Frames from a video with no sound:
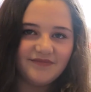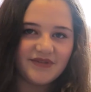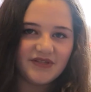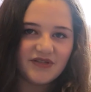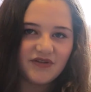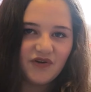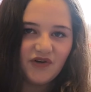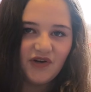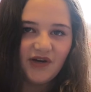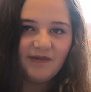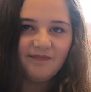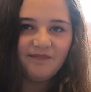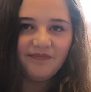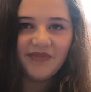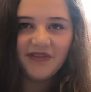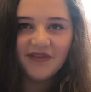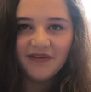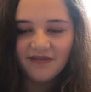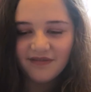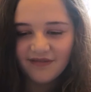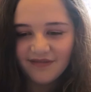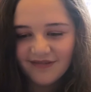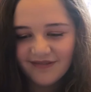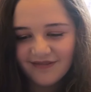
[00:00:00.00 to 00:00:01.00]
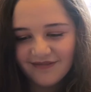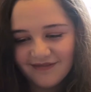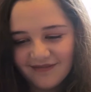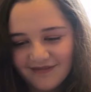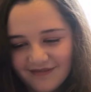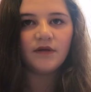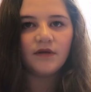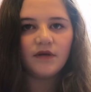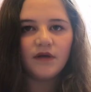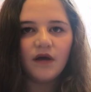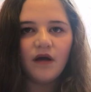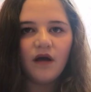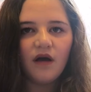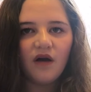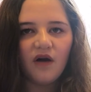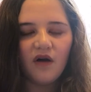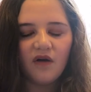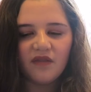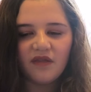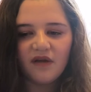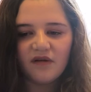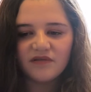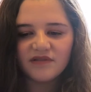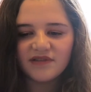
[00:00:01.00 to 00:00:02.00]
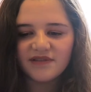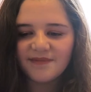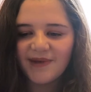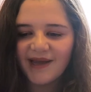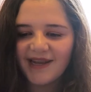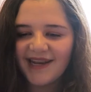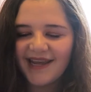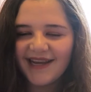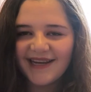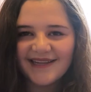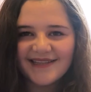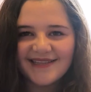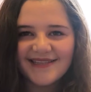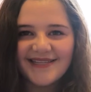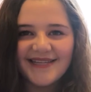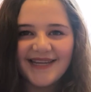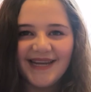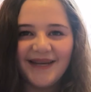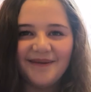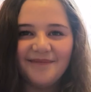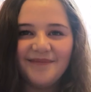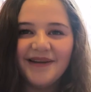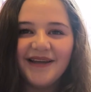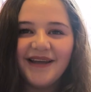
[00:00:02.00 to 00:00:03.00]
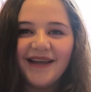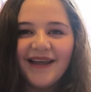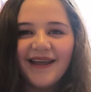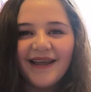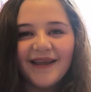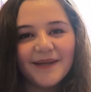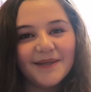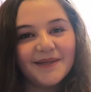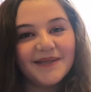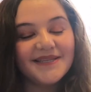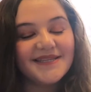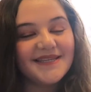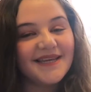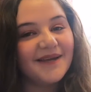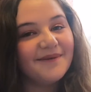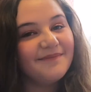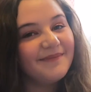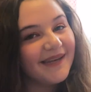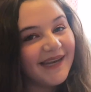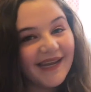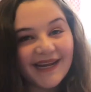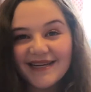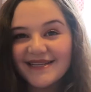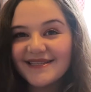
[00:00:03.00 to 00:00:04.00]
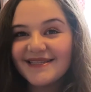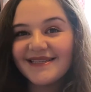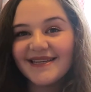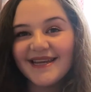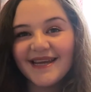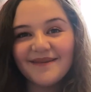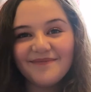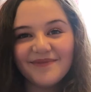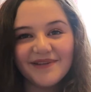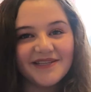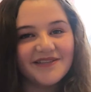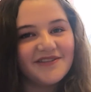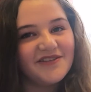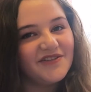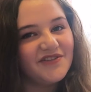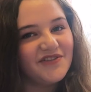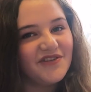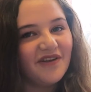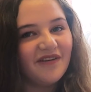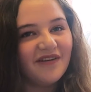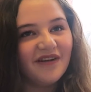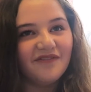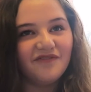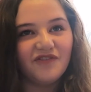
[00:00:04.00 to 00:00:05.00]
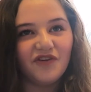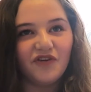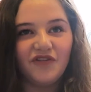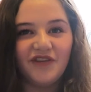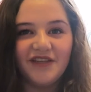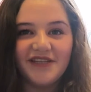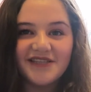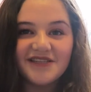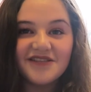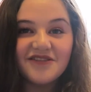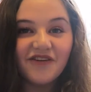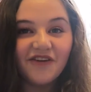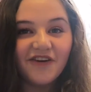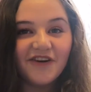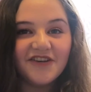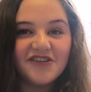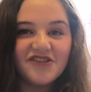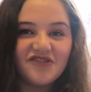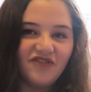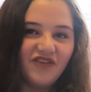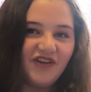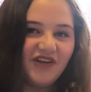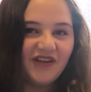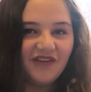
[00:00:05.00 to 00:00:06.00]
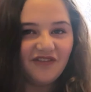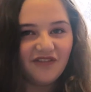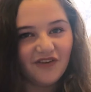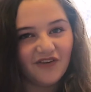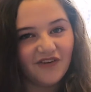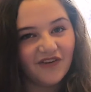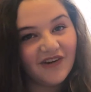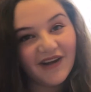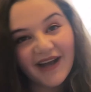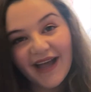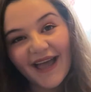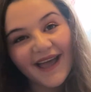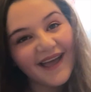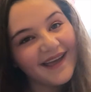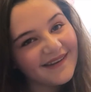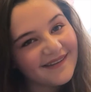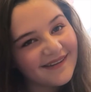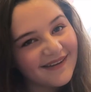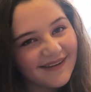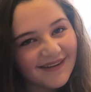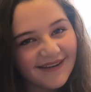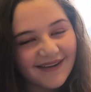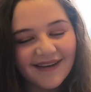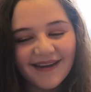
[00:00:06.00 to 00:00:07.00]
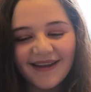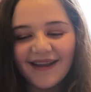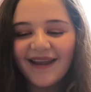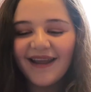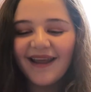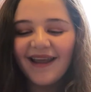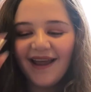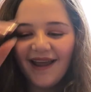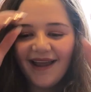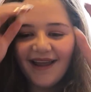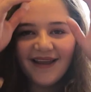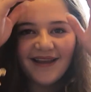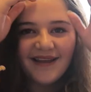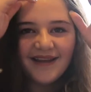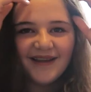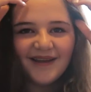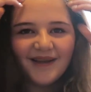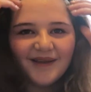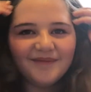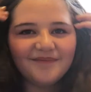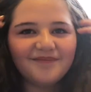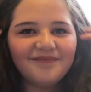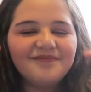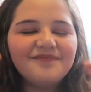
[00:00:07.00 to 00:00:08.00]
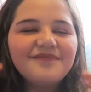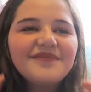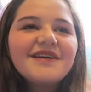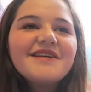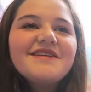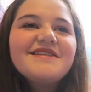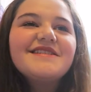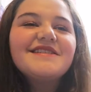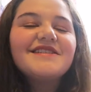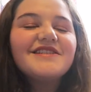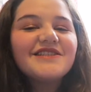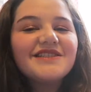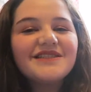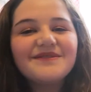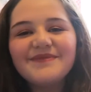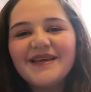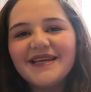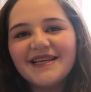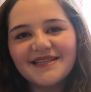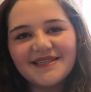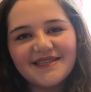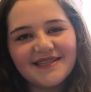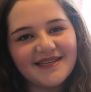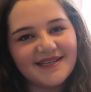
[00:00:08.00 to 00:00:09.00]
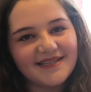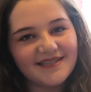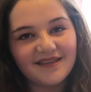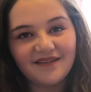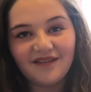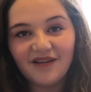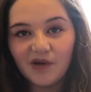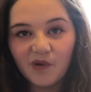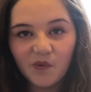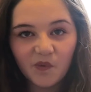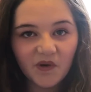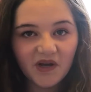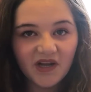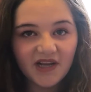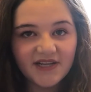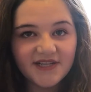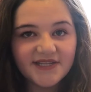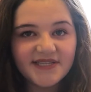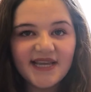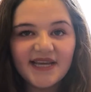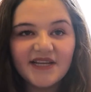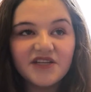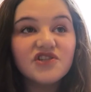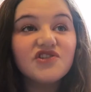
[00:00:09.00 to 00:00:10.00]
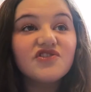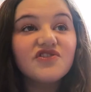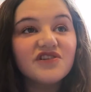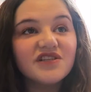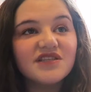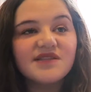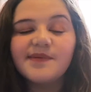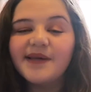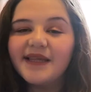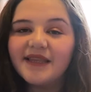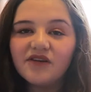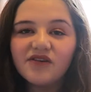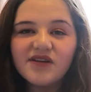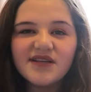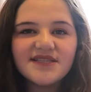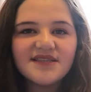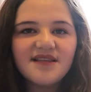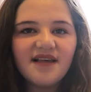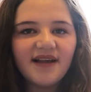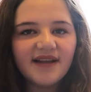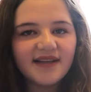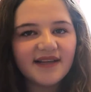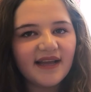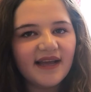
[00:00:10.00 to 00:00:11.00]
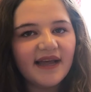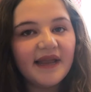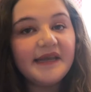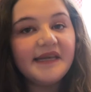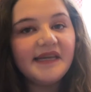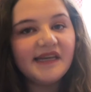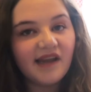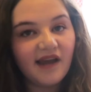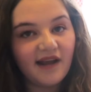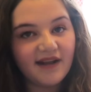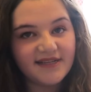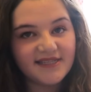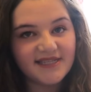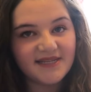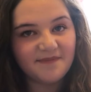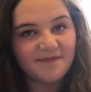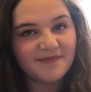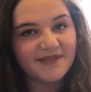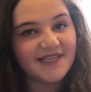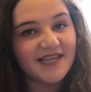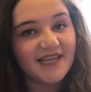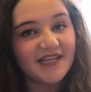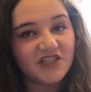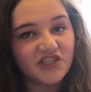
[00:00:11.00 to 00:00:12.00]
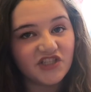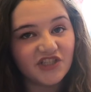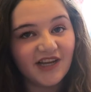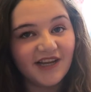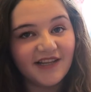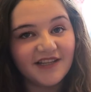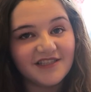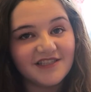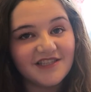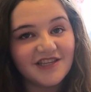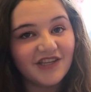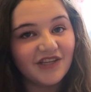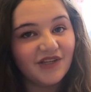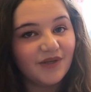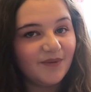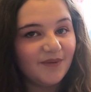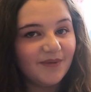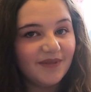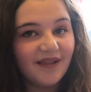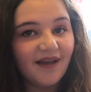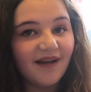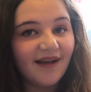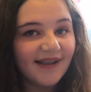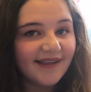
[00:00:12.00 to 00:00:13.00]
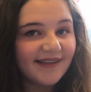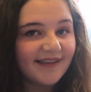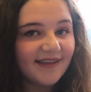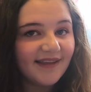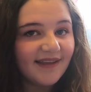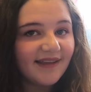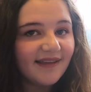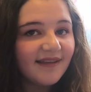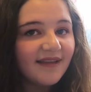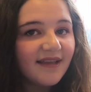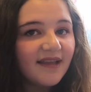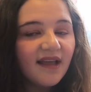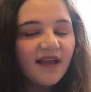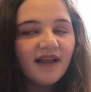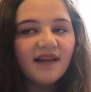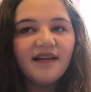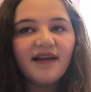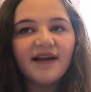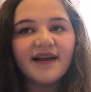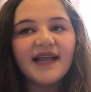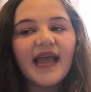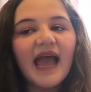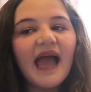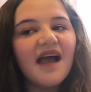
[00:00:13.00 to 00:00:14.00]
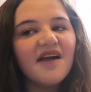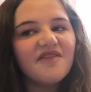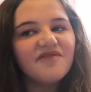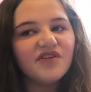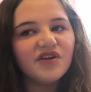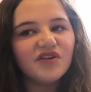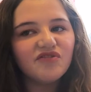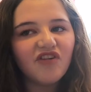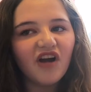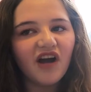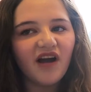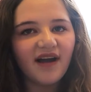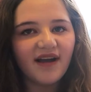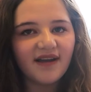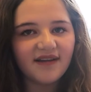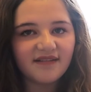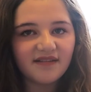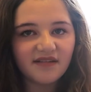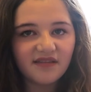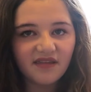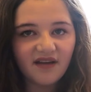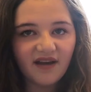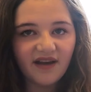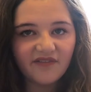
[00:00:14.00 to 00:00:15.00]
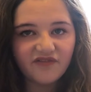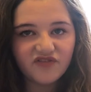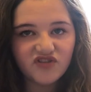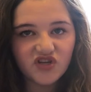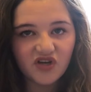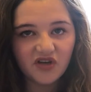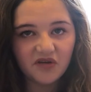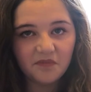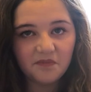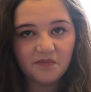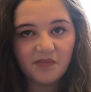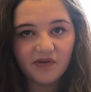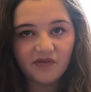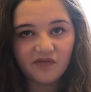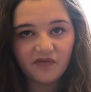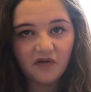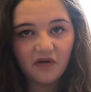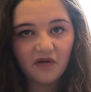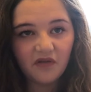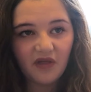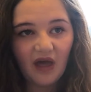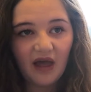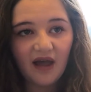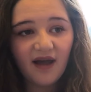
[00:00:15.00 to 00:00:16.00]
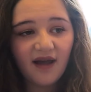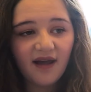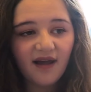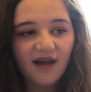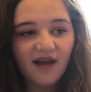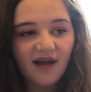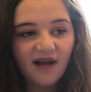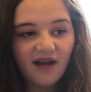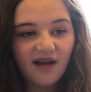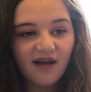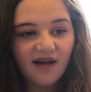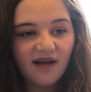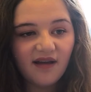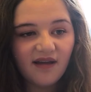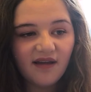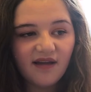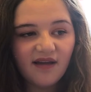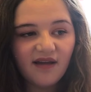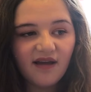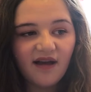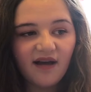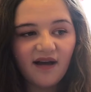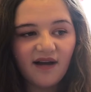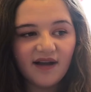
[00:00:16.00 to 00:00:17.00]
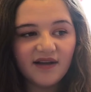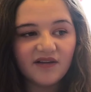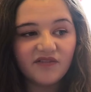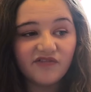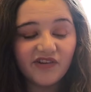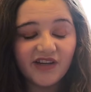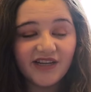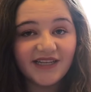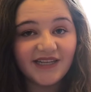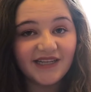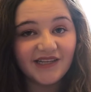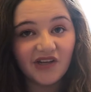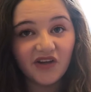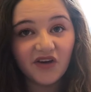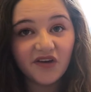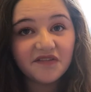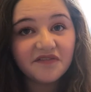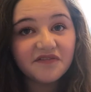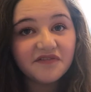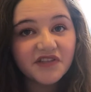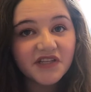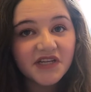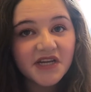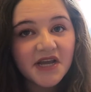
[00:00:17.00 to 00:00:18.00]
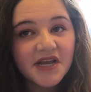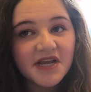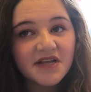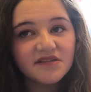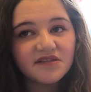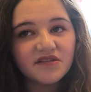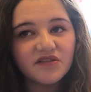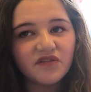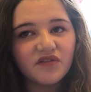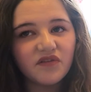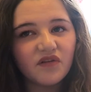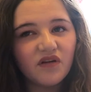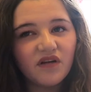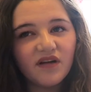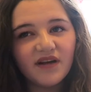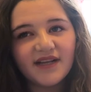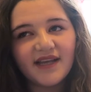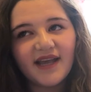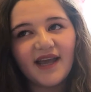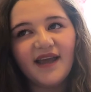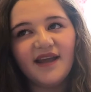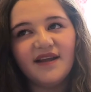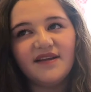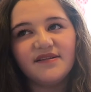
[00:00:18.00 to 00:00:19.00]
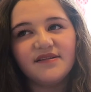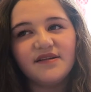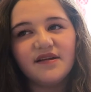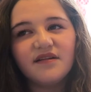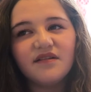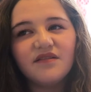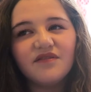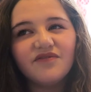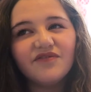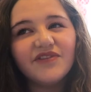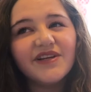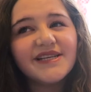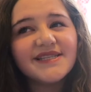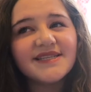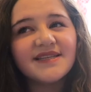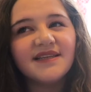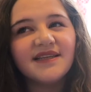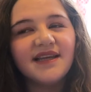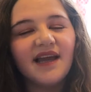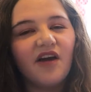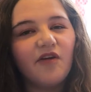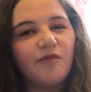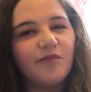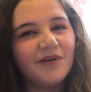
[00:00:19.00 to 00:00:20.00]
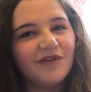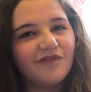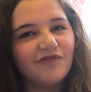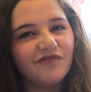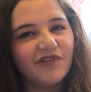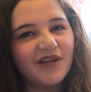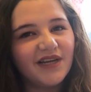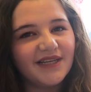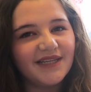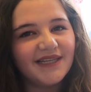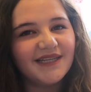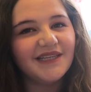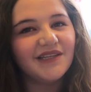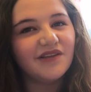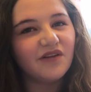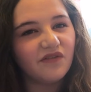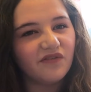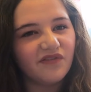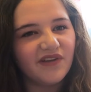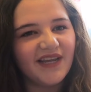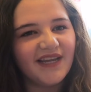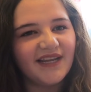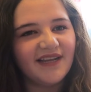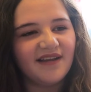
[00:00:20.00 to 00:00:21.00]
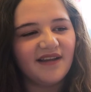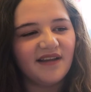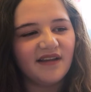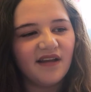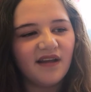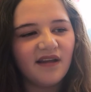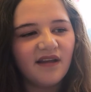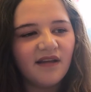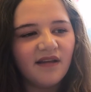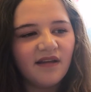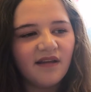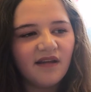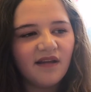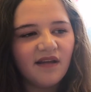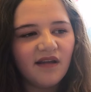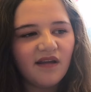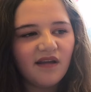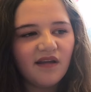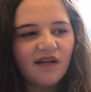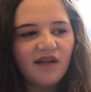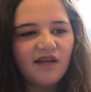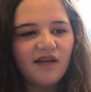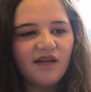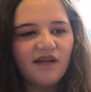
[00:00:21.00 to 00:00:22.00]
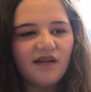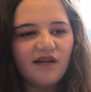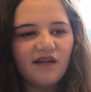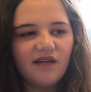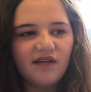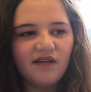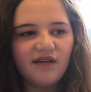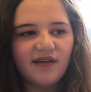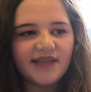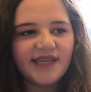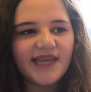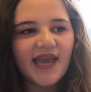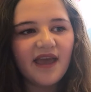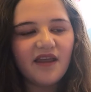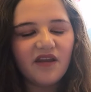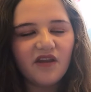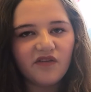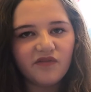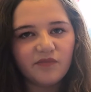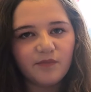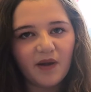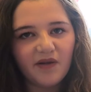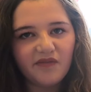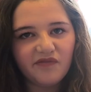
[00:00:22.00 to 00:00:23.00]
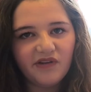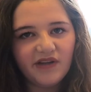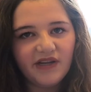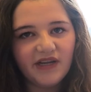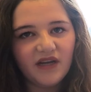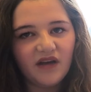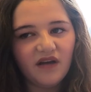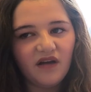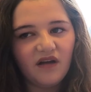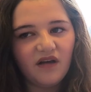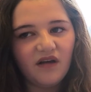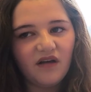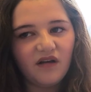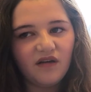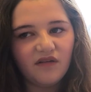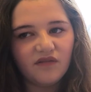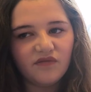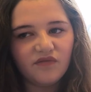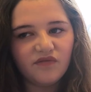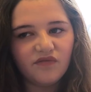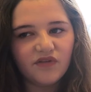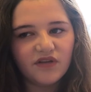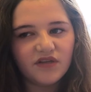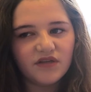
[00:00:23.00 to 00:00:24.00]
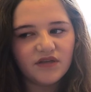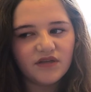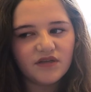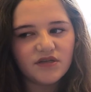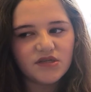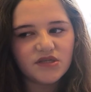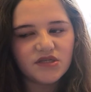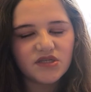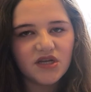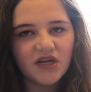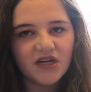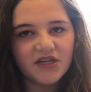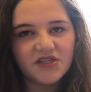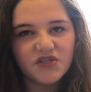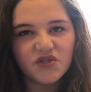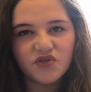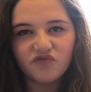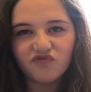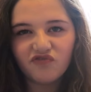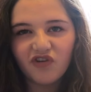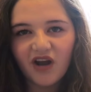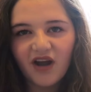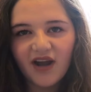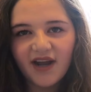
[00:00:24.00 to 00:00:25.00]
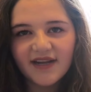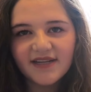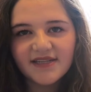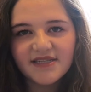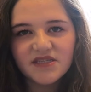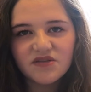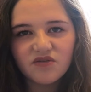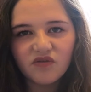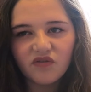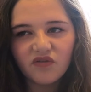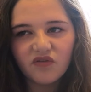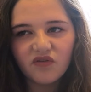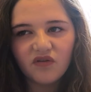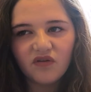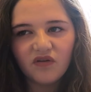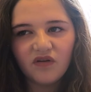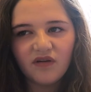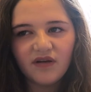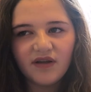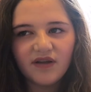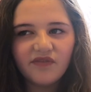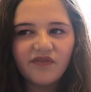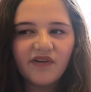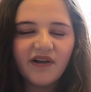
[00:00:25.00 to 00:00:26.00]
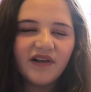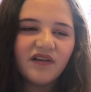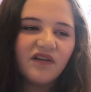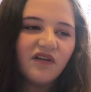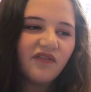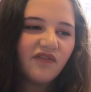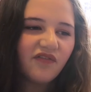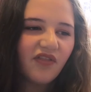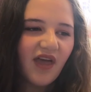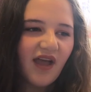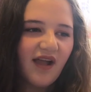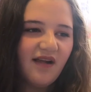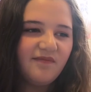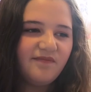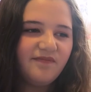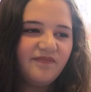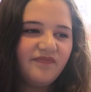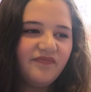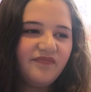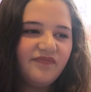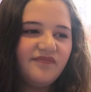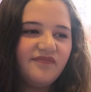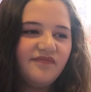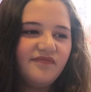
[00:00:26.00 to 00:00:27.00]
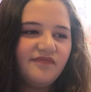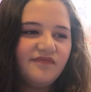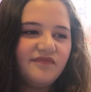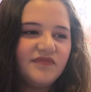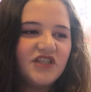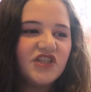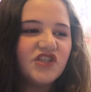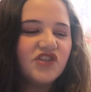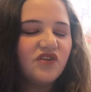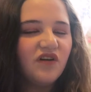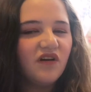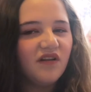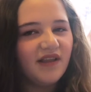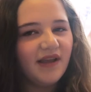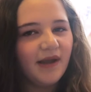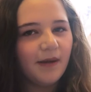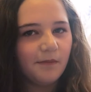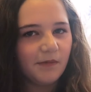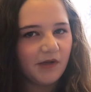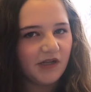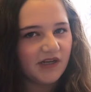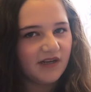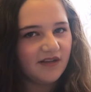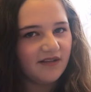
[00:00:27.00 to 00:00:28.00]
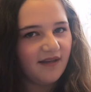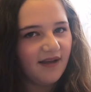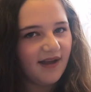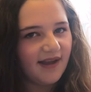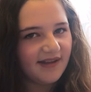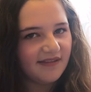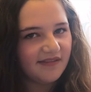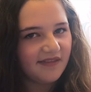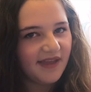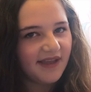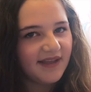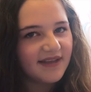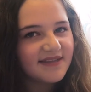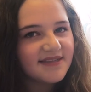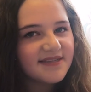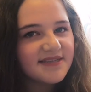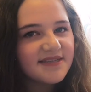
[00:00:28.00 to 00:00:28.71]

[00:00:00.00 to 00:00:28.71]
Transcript: Scream. Oh, that was my next tip. So my next tip is to don't have all these thoughts running through your head. Because it just makes things a lot worse. And trust me, there is like a 90% chance that you'll like it. Like every ride that I've done before that, I really loved. So I thought, okay, recently I've been really loving getting over my fear of certain rides. So I thought, if I love them, surely I'm gonna like this.